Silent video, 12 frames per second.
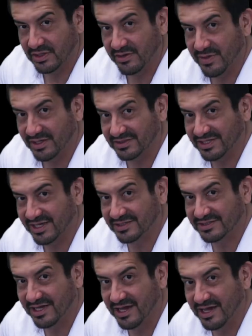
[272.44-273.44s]
that about ten
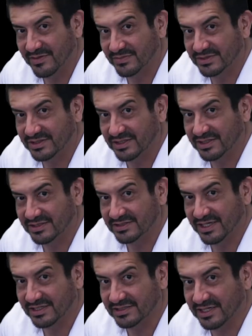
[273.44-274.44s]
times,
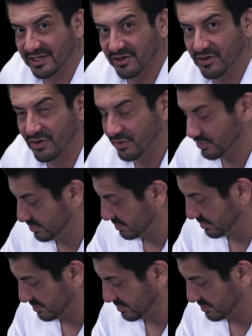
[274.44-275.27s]
ten second hold.